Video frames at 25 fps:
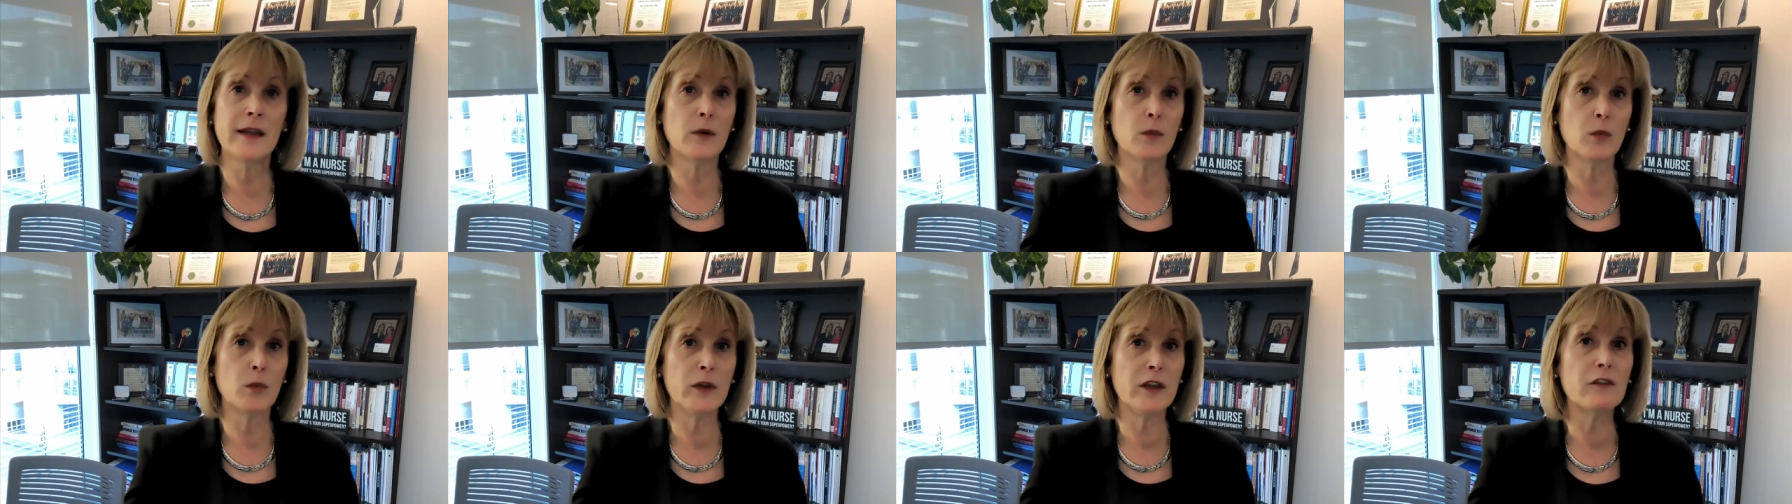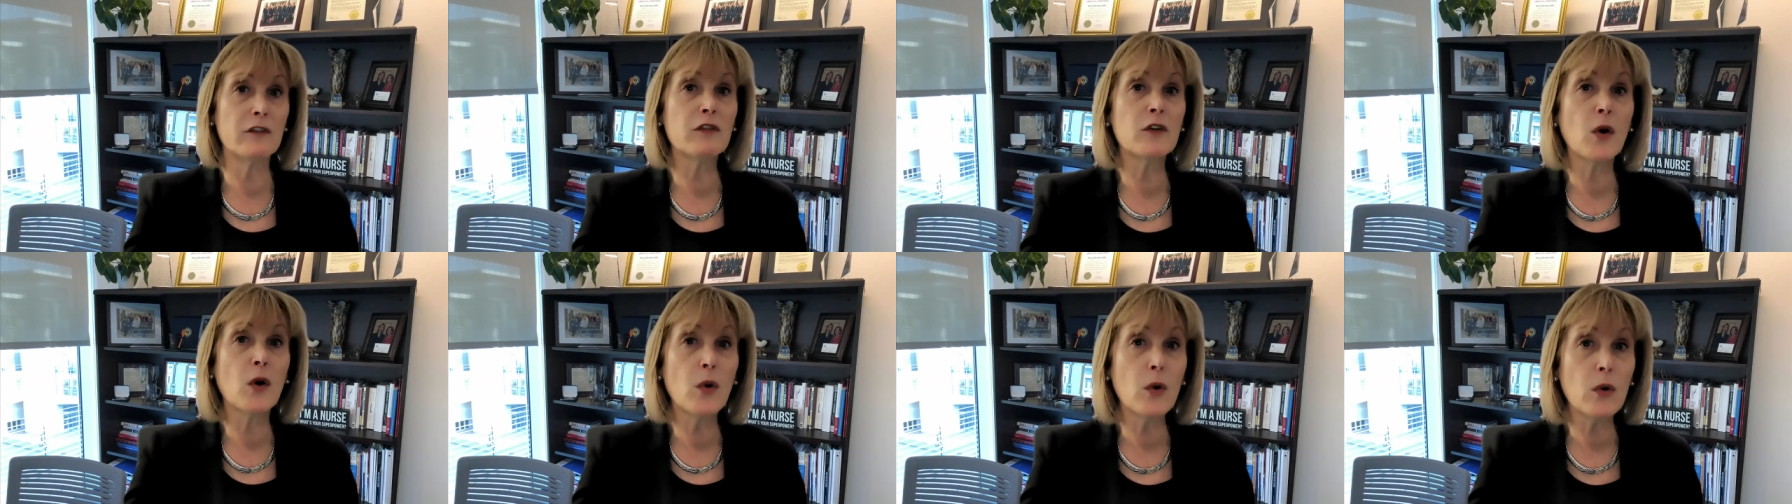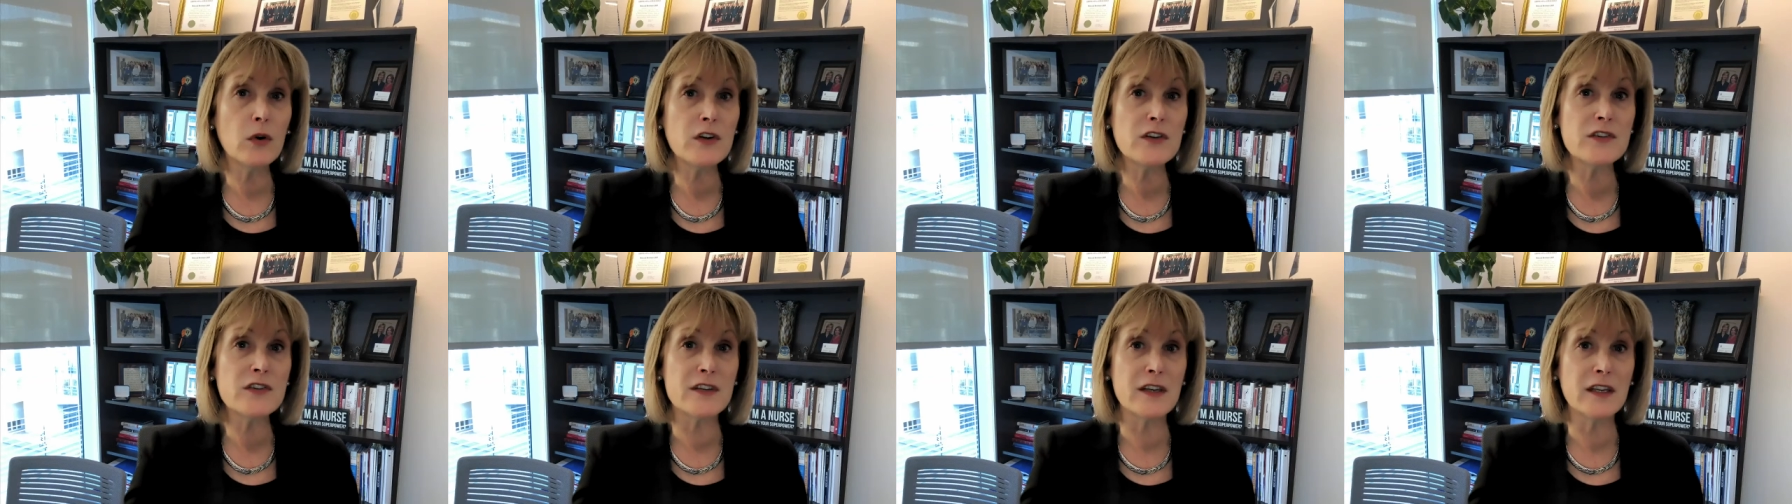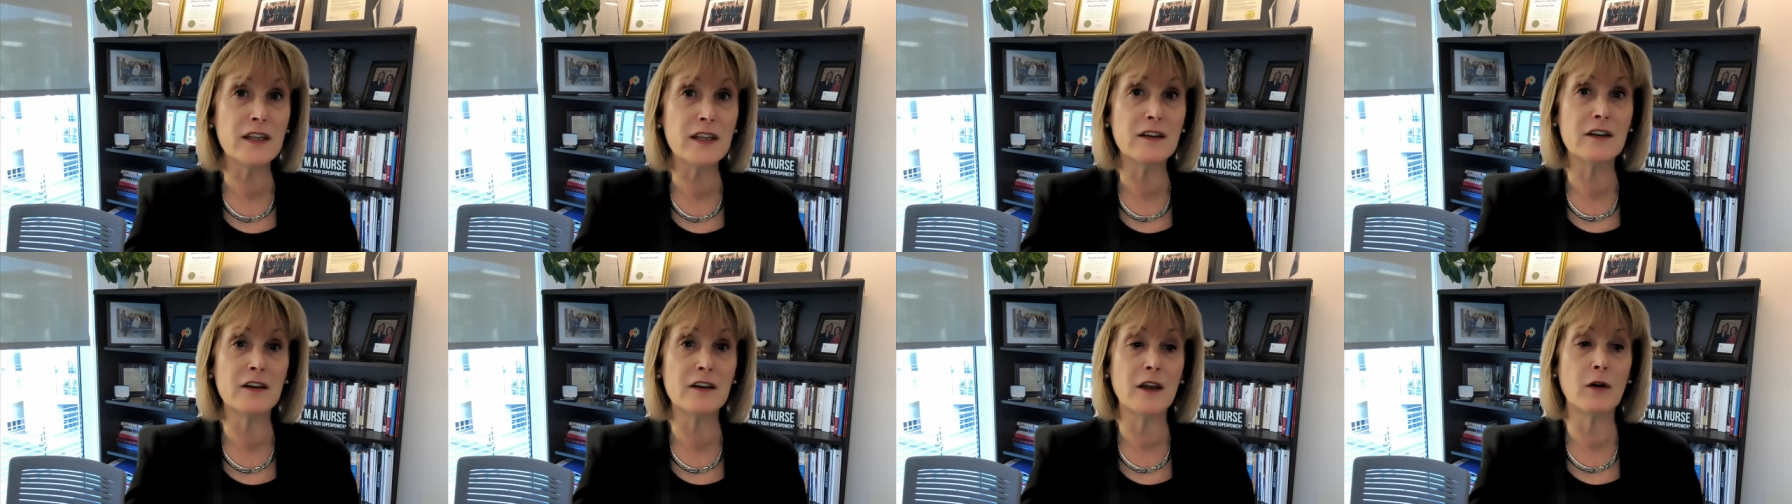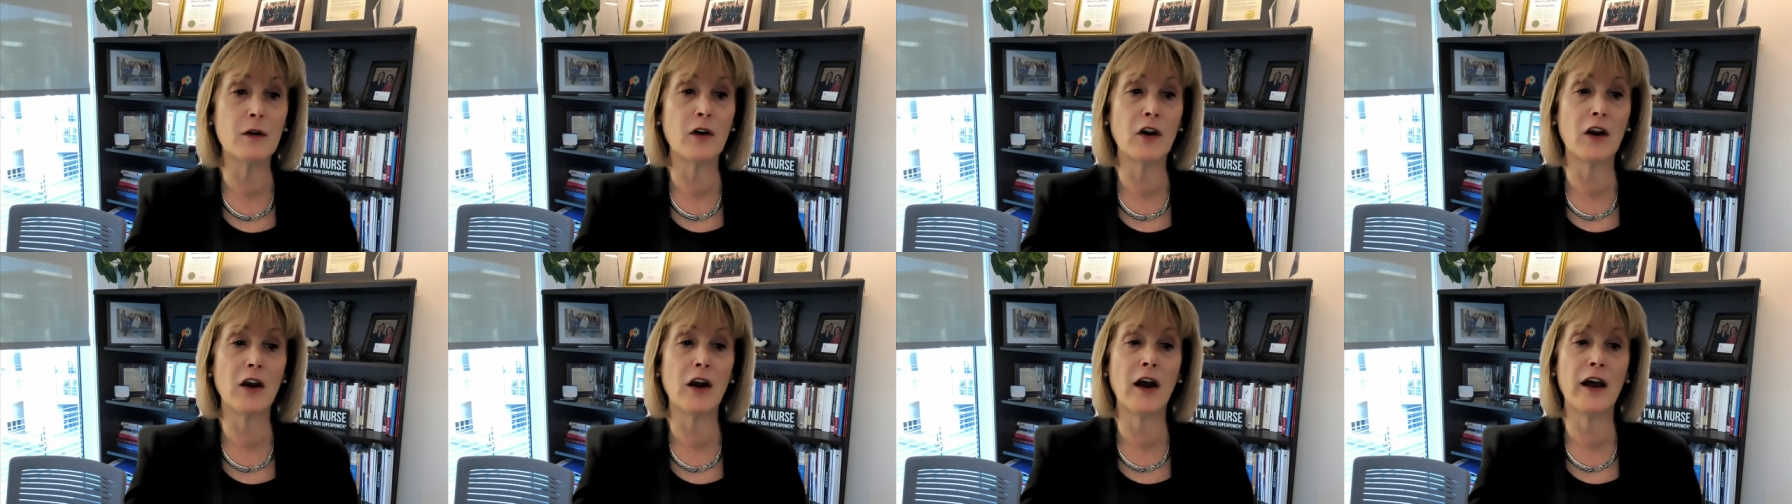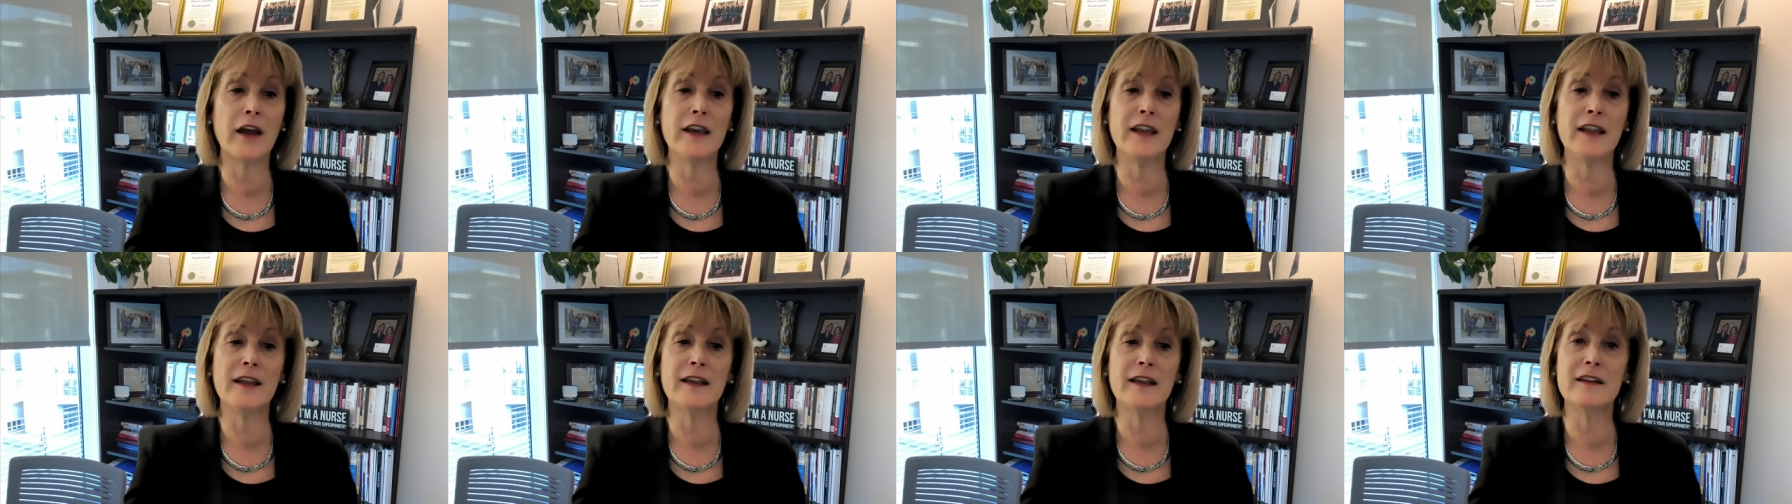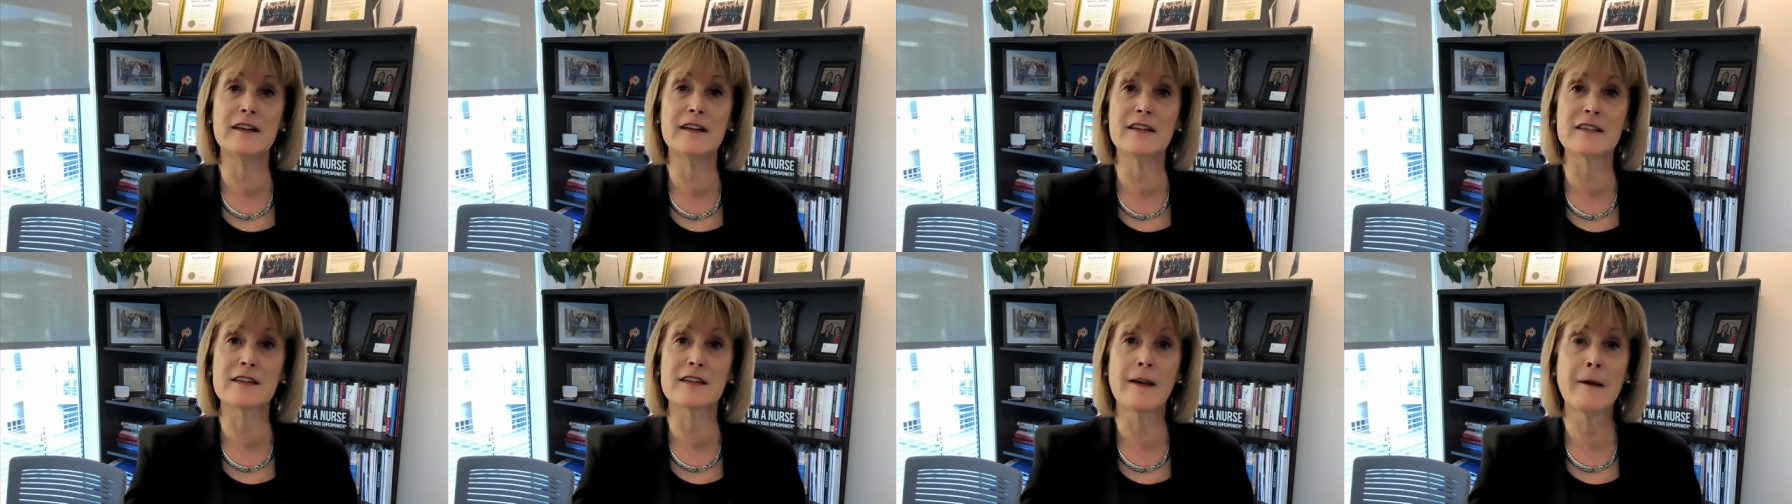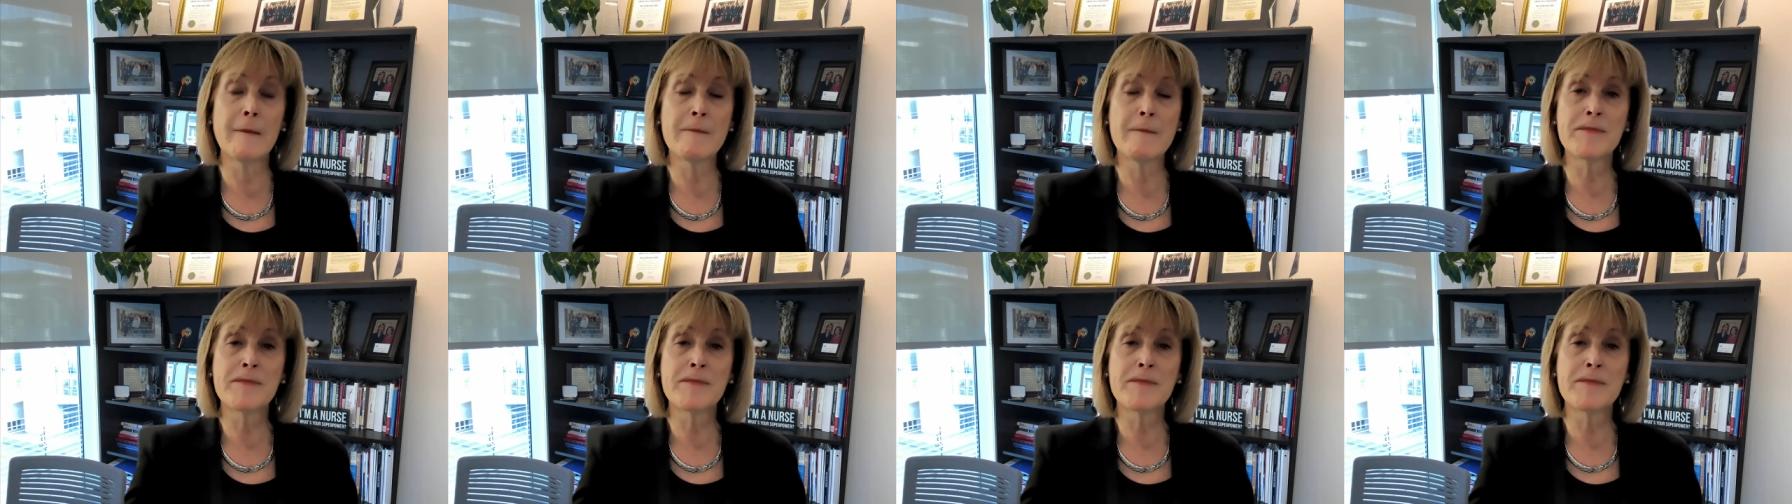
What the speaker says: We, of course, need to know our audience.